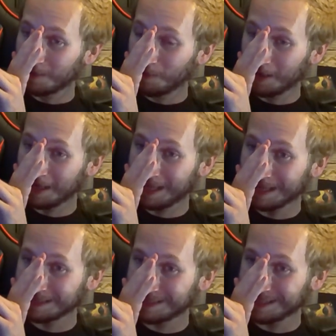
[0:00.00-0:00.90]
What
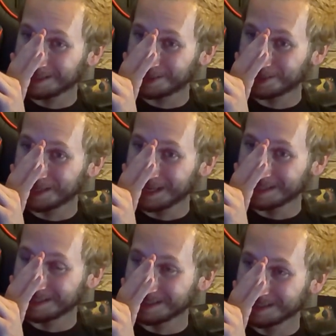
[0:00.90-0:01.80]
is this shit?
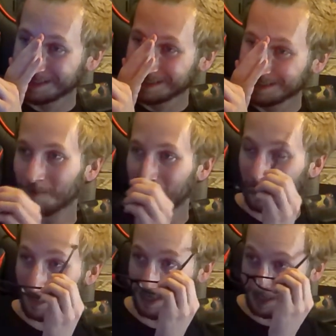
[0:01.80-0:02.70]

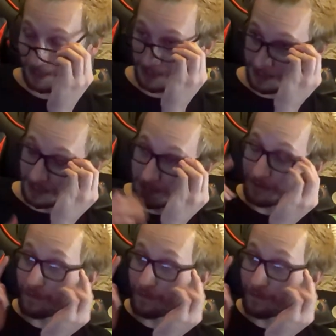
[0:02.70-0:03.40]
What in the